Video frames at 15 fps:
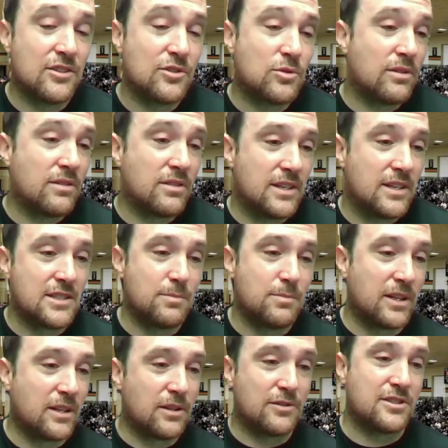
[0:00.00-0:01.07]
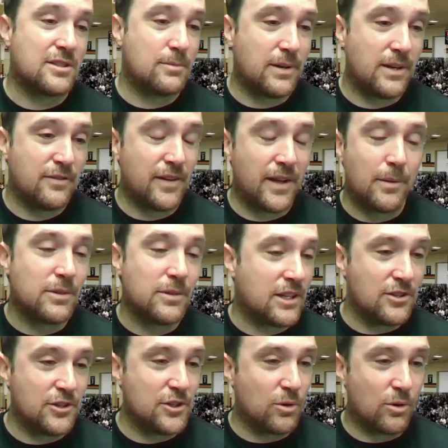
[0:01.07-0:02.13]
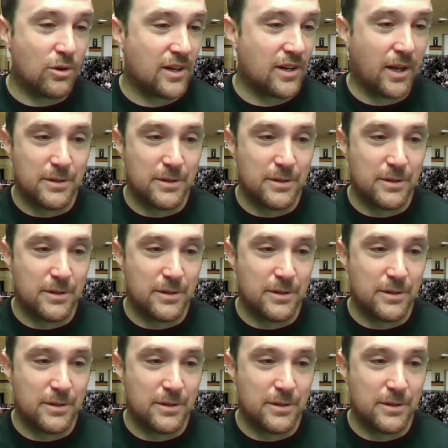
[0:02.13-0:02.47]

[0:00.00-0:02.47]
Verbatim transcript: the Northeast, being close to my family in New York.